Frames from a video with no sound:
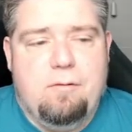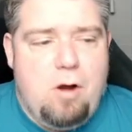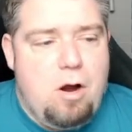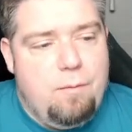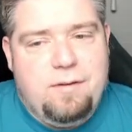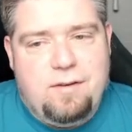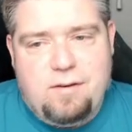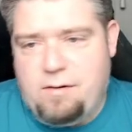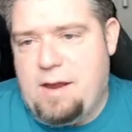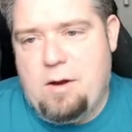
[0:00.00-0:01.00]
There are armies that
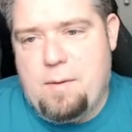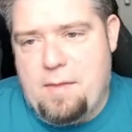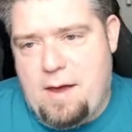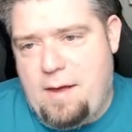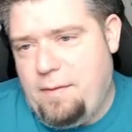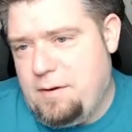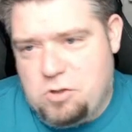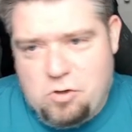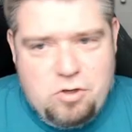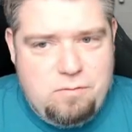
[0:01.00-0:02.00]
don't care about that and they
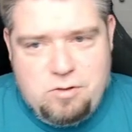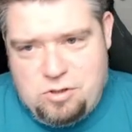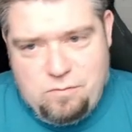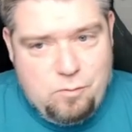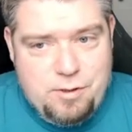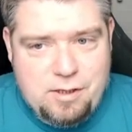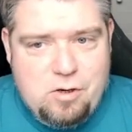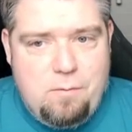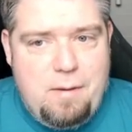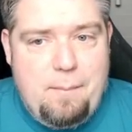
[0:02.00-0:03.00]
shot you and just avoided
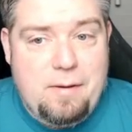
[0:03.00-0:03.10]
combat,